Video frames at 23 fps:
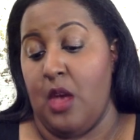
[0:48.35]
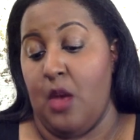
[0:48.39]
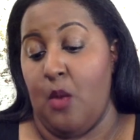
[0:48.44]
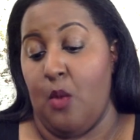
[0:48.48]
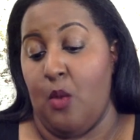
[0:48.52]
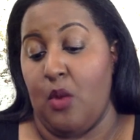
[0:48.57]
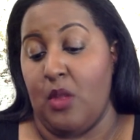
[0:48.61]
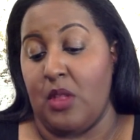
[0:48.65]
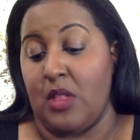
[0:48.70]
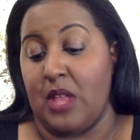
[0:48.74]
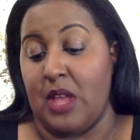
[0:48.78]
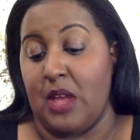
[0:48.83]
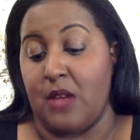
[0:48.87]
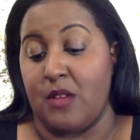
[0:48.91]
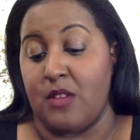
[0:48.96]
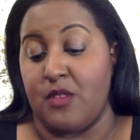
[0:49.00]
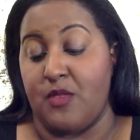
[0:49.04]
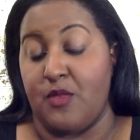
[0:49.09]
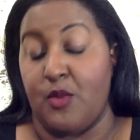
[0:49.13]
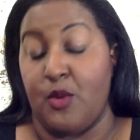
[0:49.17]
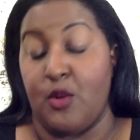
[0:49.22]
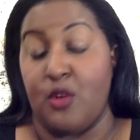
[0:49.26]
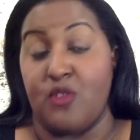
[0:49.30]

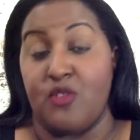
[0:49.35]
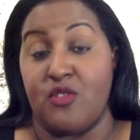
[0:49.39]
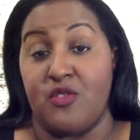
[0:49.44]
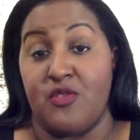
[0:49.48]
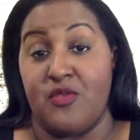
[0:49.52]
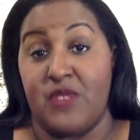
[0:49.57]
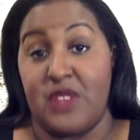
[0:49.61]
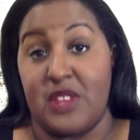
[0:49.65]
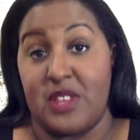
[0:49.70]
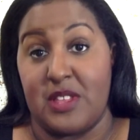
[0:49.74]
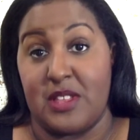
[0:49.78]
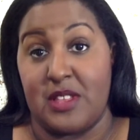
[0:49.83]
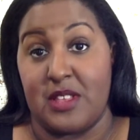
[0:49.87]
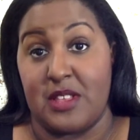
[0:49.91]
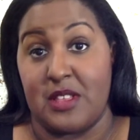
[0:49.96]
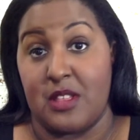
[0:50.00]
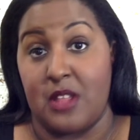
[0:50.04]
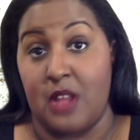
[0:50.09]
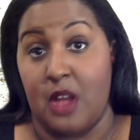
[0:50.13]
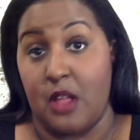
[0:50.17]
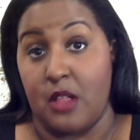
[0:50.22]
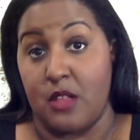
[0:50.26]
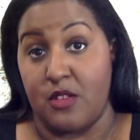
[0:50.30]

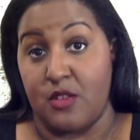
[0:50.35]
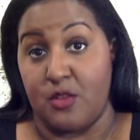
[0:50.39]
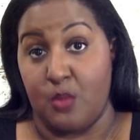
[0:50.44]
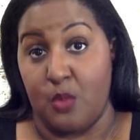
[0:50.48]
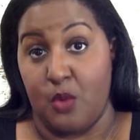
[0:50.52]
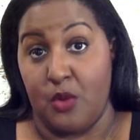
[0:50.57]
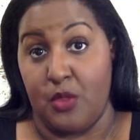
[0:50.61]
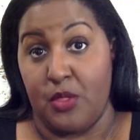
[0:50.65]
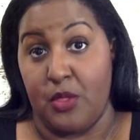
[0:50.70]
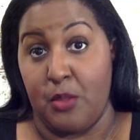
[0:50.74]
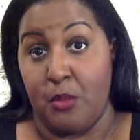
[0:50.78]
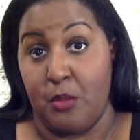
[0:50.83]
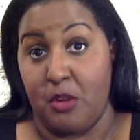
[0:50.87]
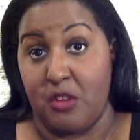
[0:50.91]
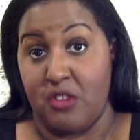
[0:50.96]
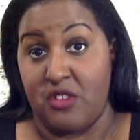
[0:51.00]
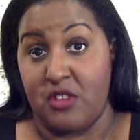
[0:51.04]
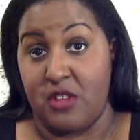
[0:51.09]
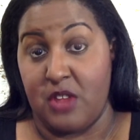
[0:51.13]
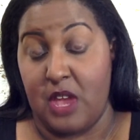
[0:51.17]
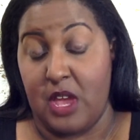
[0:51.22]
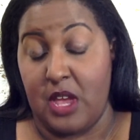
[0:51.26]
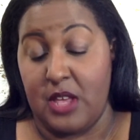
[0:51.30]
$1,456 worth of
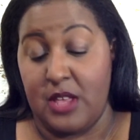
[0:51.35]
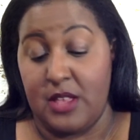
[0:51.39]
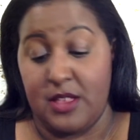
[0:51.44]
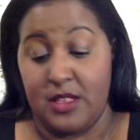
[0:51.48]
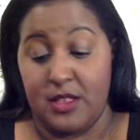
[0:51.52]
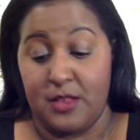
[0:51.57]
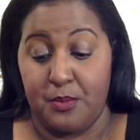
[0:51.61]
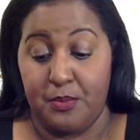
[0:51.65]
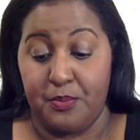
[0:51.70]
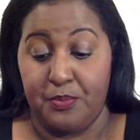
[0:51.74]
merchandise.